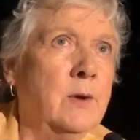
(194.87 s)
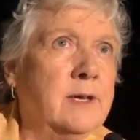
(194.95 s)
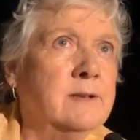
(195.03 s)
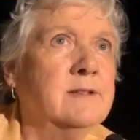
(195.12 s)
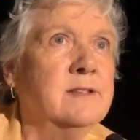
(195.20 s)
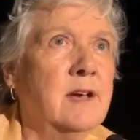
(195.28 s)

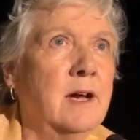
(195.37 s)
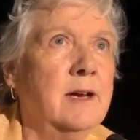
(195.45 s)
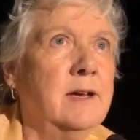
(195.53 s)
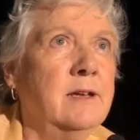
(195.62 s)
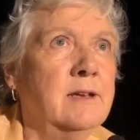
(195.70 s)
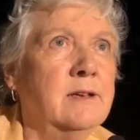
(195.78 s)
go
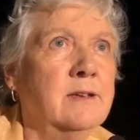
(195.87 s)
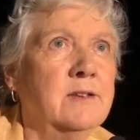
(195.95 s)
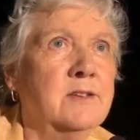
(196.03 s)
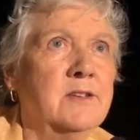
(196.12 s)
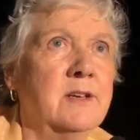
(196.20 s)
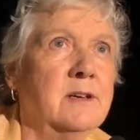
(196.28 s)
inside
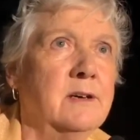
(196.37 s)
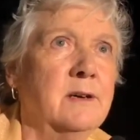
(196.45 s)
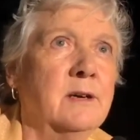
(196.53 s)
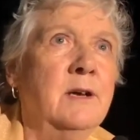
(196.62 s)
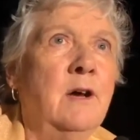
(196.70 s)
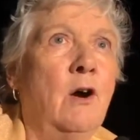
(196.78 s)
his
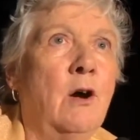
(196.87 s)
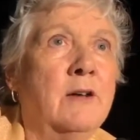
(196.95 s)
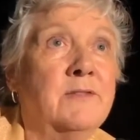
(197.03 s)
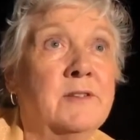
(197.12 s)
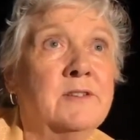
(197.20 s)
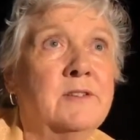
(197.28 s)

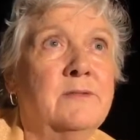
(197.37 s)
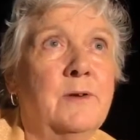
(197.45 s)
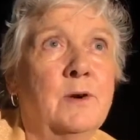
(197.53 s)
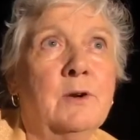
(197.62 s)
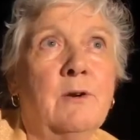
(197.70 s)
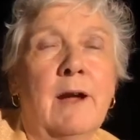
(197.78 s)
office to
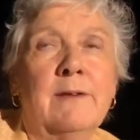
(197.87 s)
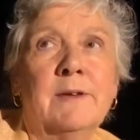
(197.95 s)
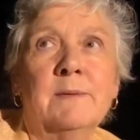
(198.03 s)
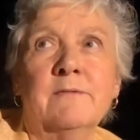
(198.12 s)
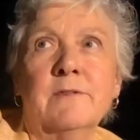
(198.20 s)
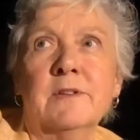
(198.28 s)

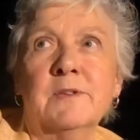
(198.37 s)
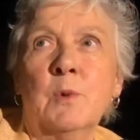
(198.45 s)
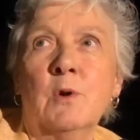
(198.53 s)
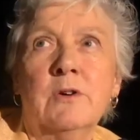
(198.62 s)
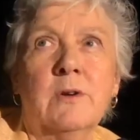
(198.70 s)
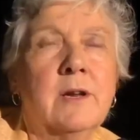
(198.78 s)
photograph him for this
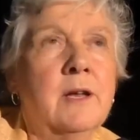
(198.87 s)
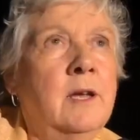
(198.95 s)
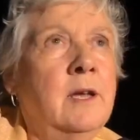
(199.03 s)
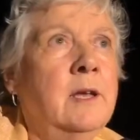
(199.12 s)
portrait.